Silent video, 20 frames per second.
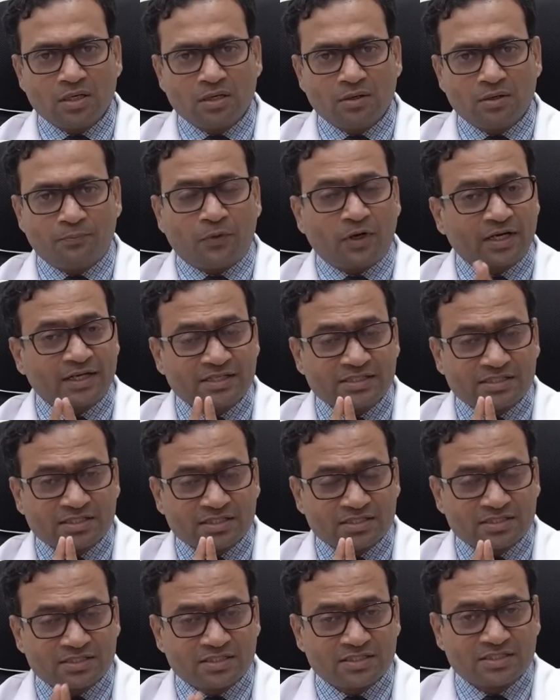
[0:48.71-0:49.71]

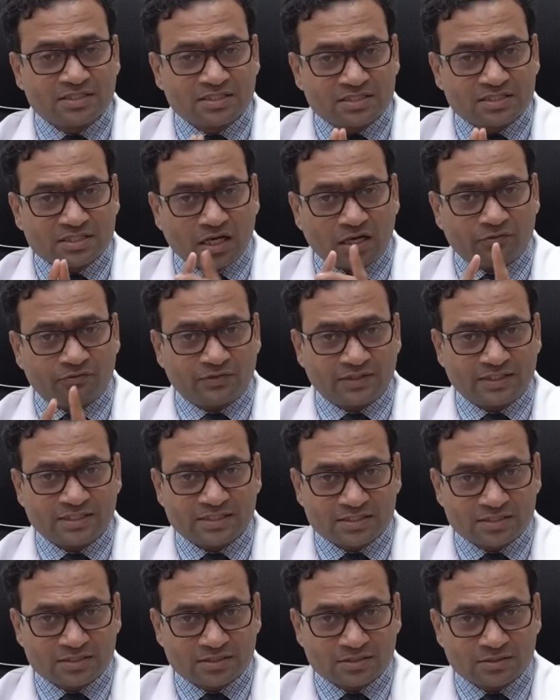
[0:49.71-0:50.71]
Parkinson's disease
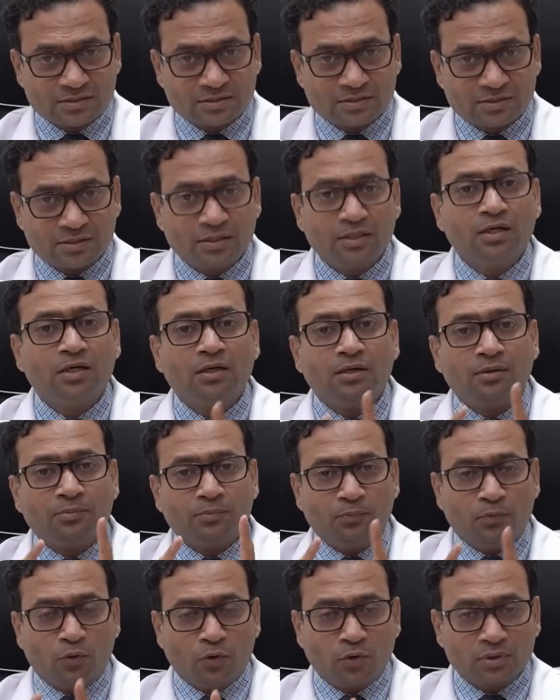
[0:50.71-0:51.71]
affects
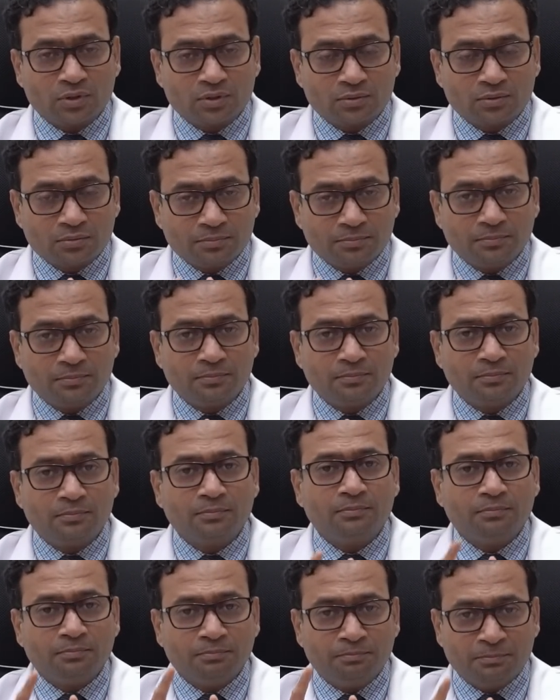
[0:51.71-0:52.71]
both
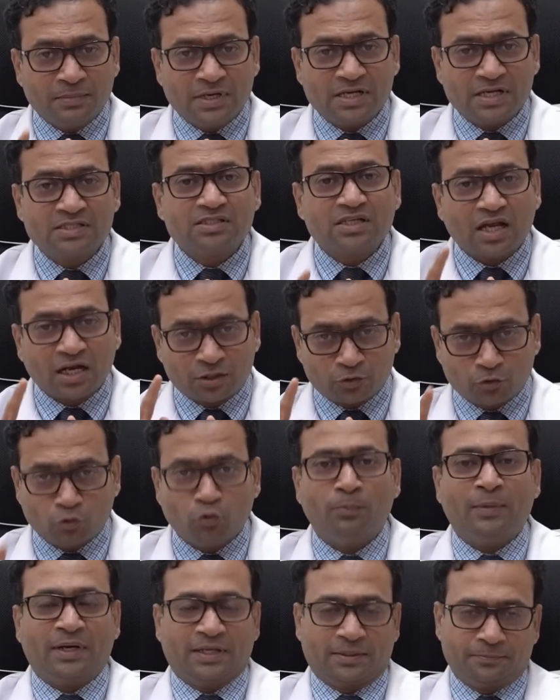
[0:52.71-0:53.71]
men and
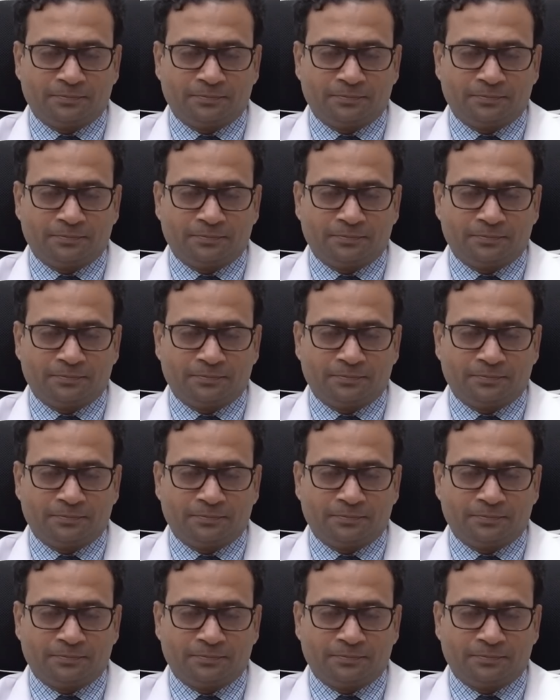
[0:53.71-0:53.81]
women,